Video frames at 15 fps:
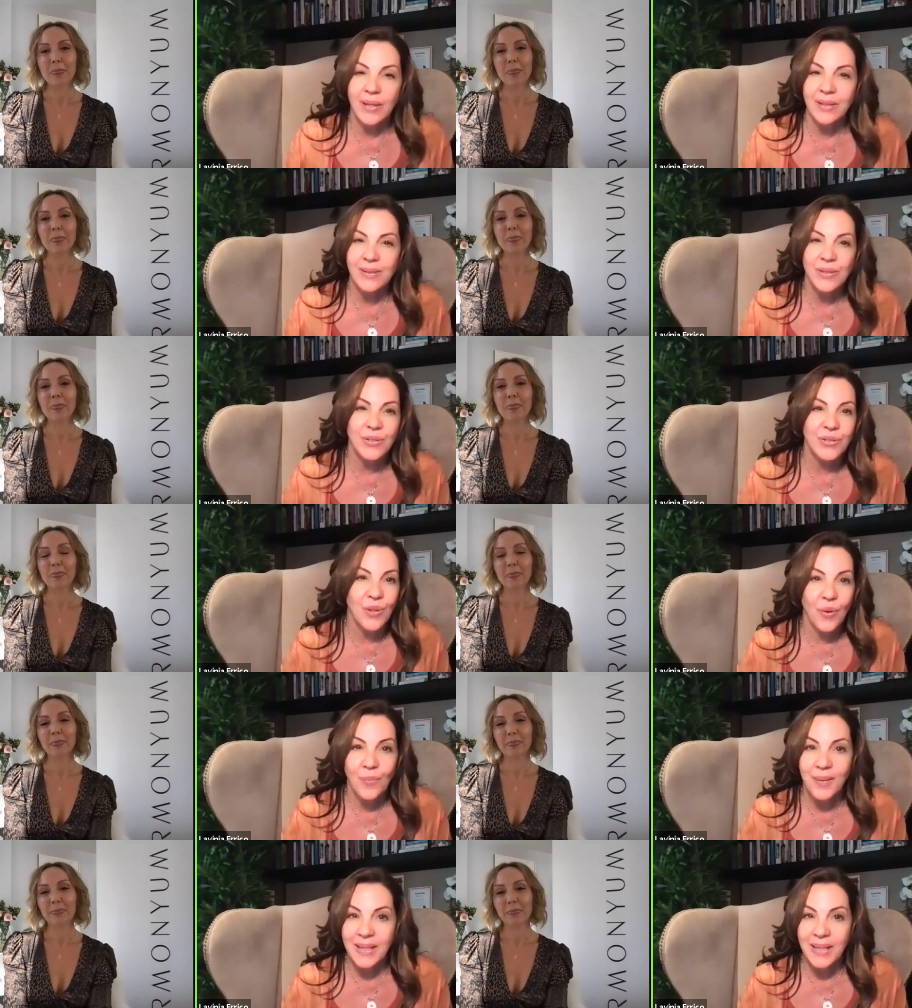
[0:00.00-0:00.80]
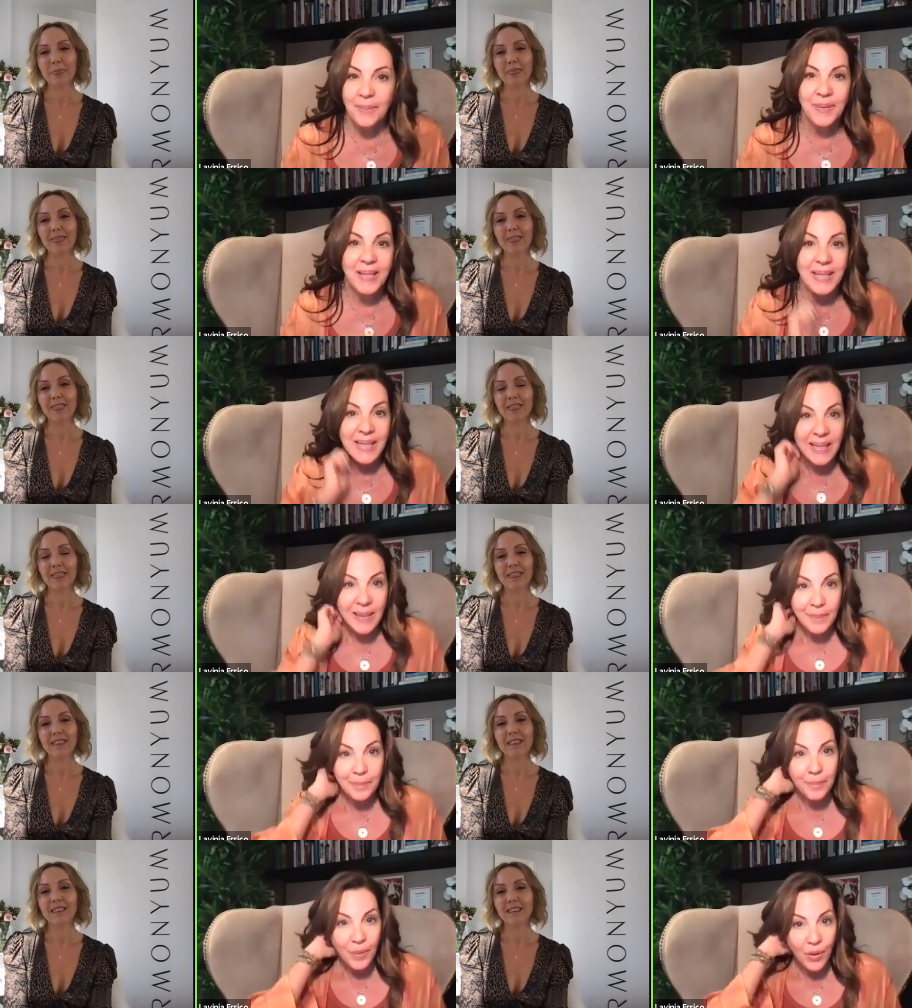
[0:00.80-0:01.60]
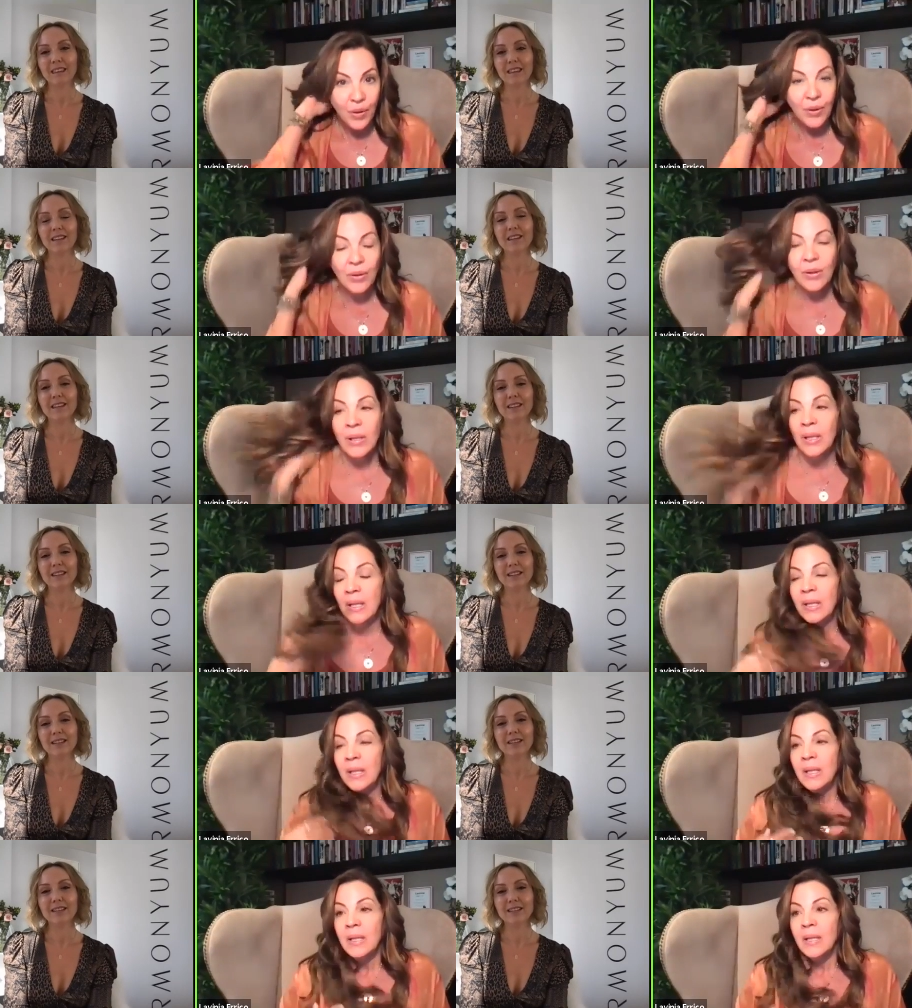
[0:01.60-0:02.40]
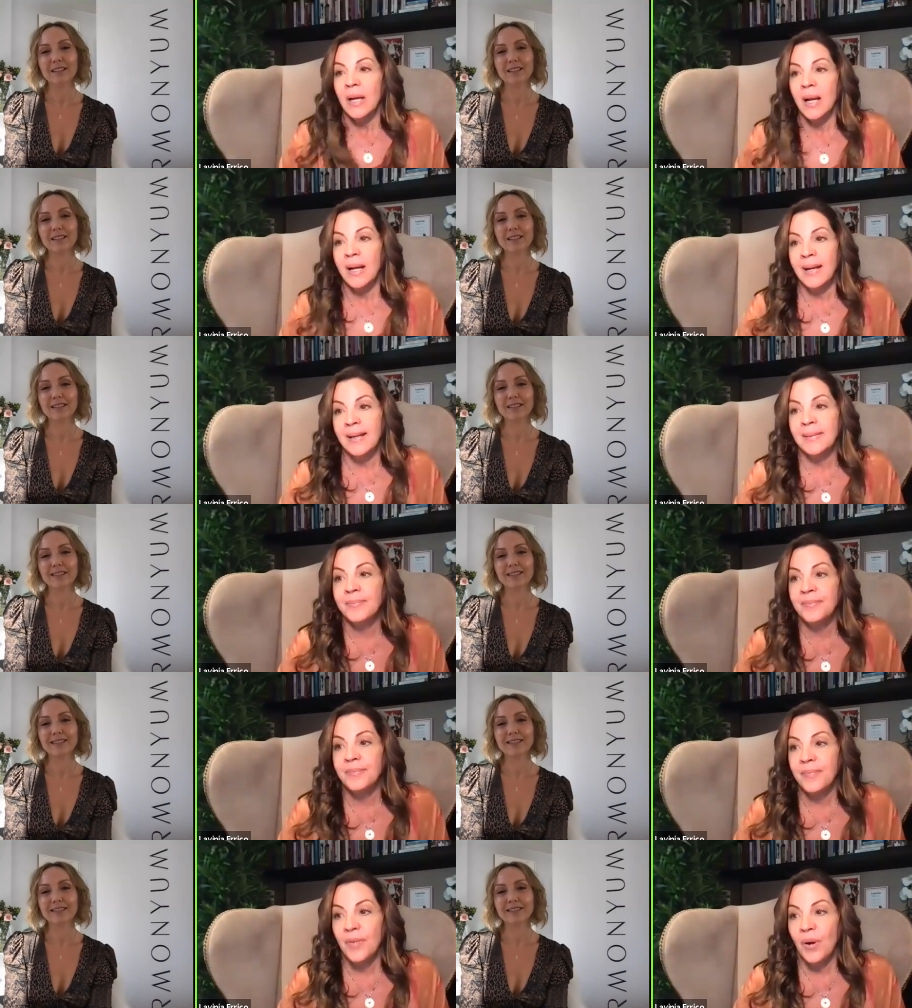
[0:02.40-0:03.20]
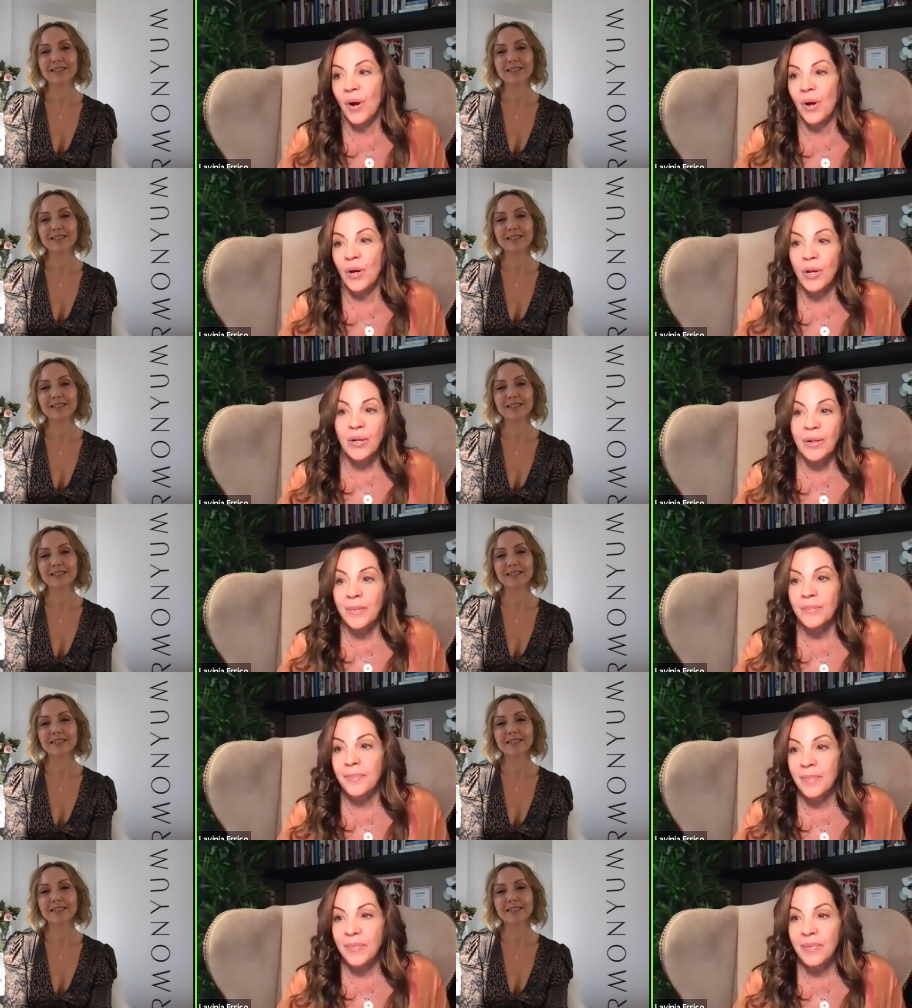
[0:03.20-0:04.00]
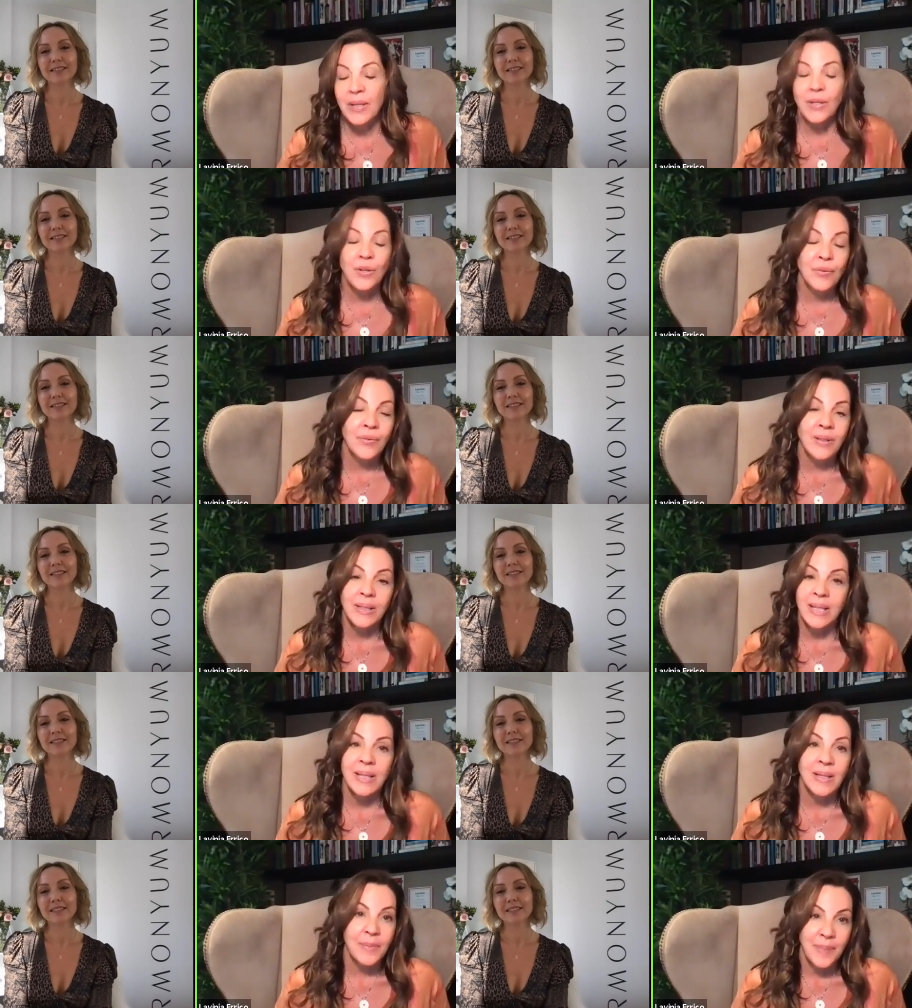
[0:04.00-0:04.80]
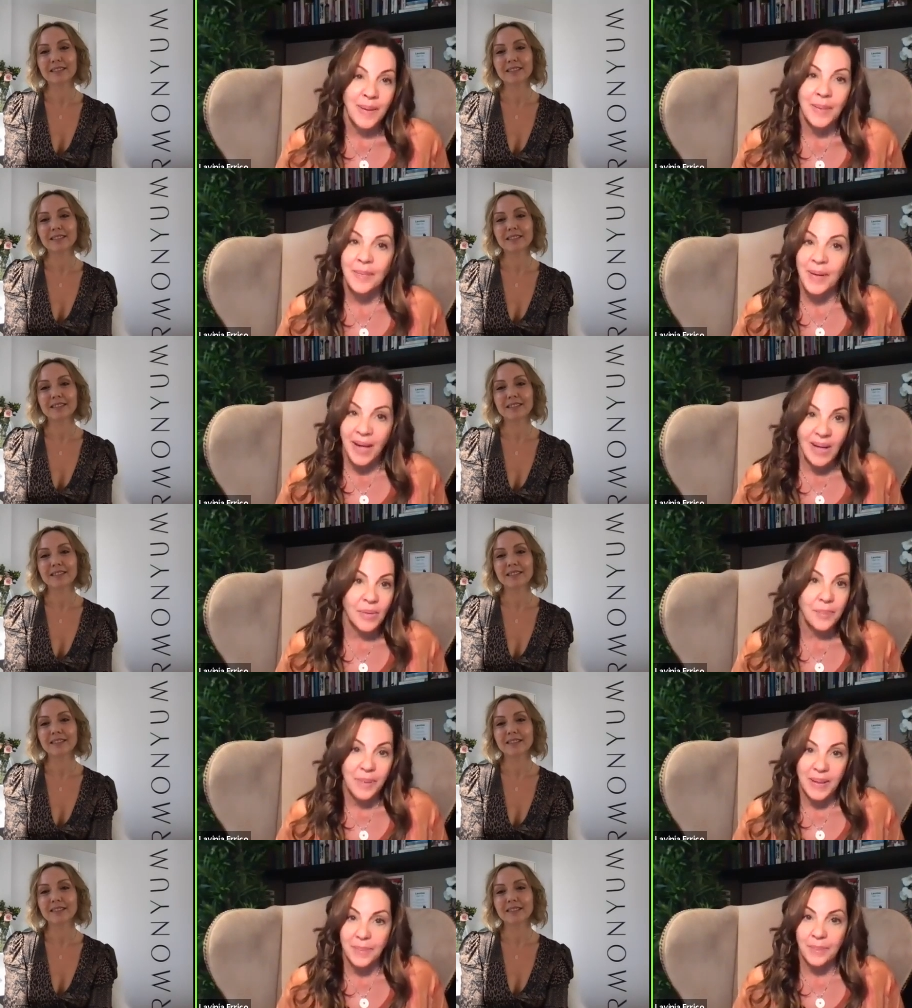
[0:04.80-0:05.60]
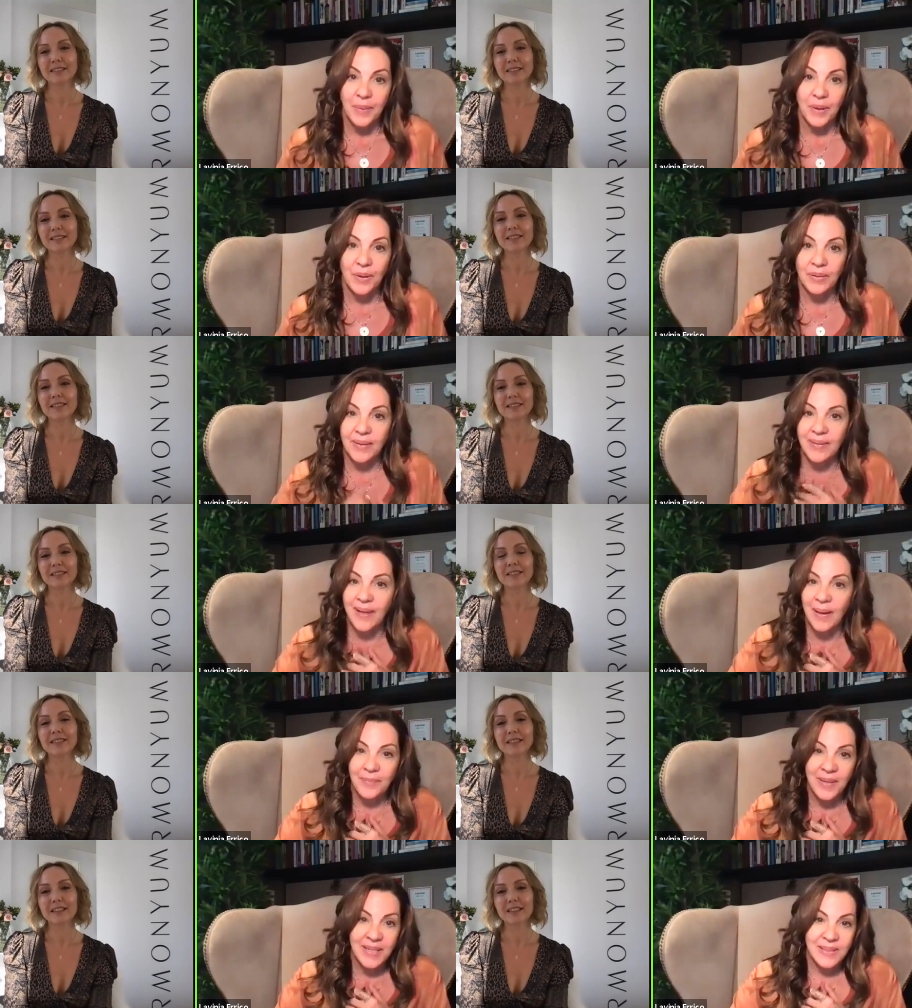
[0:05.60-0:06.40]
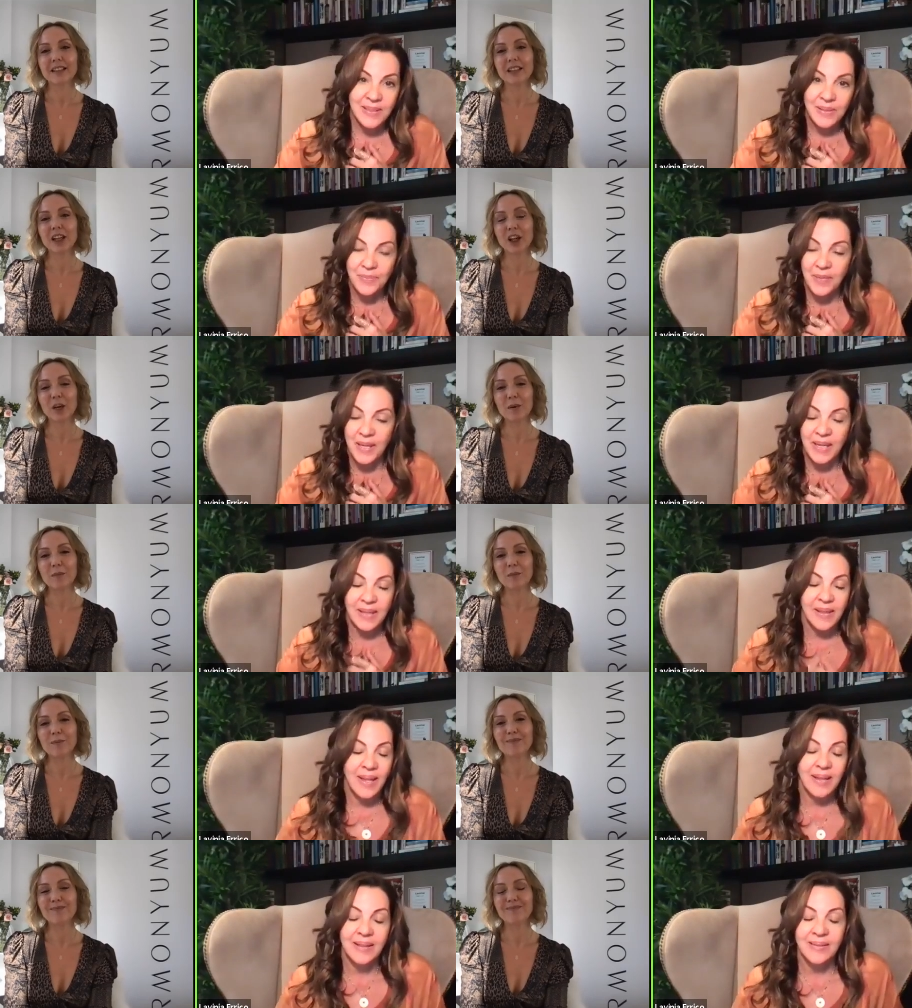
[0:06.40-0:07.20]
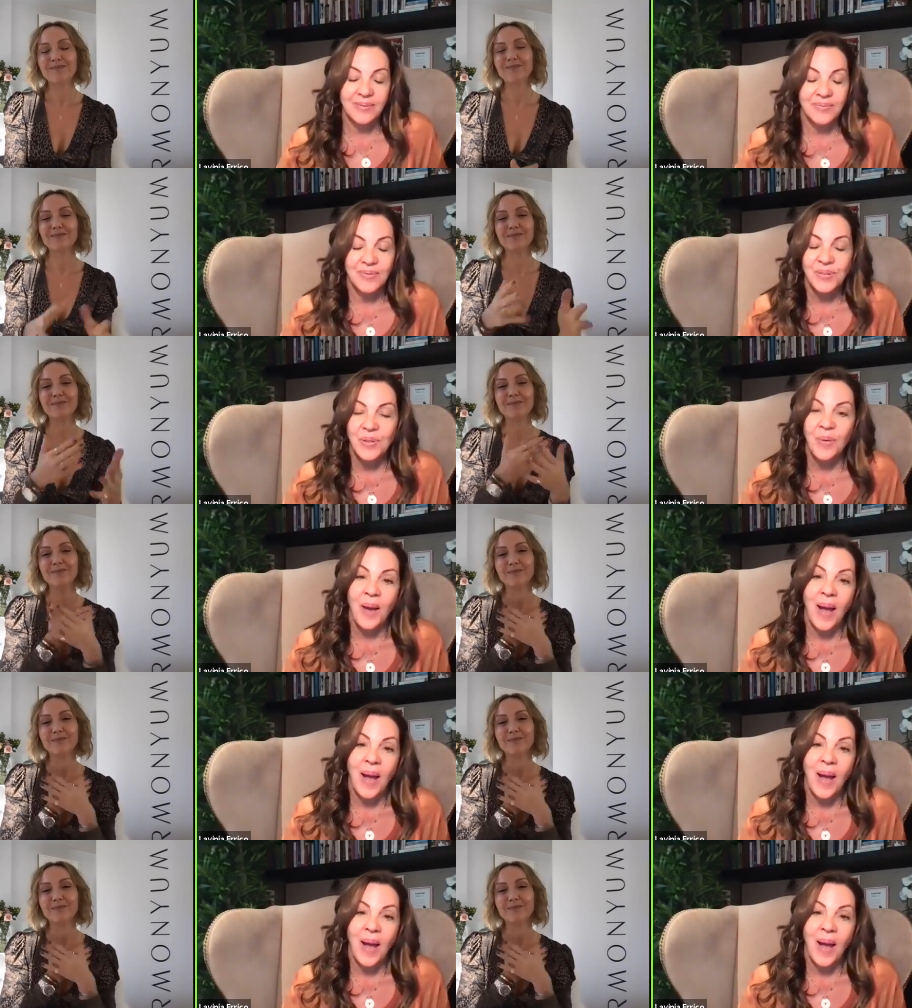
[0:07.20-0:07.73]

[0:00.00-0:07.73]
Speaker 1: that so many people, um, are going to that you're really going to be able to help people and that makes me like so